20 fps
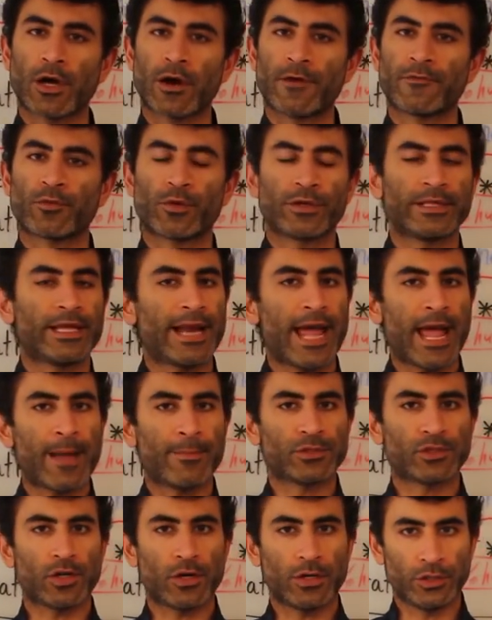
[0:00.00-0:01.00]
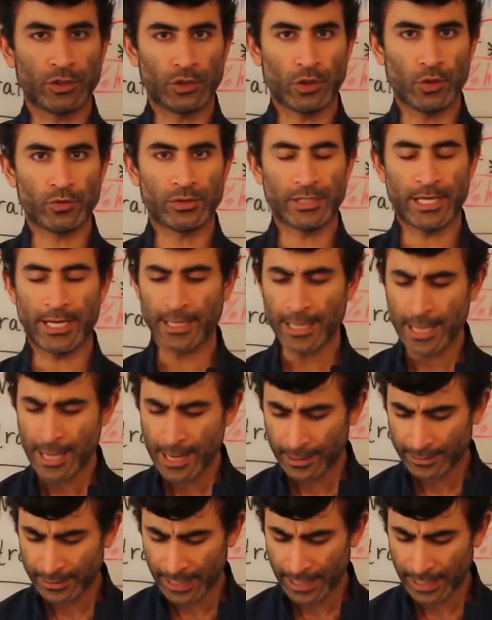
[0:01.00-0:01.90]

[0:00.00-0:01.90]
software that Amazon is using.